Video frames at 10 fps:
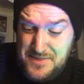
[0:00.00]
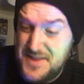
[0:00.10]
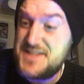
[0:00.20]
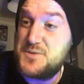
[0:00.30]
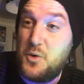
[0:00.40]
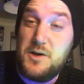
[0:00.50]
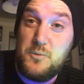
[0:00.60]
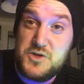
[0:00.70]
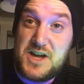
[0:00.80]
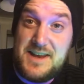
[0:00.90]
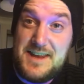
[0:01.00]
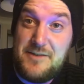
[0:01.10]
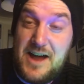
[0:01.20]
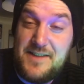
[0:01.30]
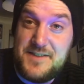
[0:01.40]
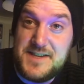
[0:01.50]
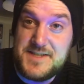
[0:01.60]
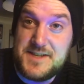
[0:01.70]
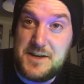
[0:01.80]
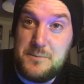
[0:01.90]
then this one, which I never had
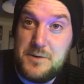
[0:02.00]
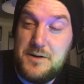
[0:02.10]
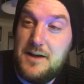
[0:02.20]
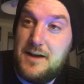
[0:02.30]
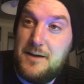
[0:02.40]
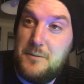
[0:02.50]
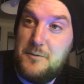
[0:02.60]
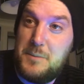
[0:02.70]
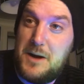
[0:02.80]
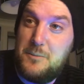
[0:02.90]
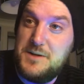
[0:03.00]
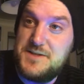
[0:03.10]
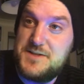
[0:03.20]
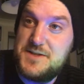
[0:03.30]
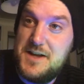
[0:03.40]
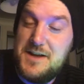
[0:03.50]
these type Battle Beasts,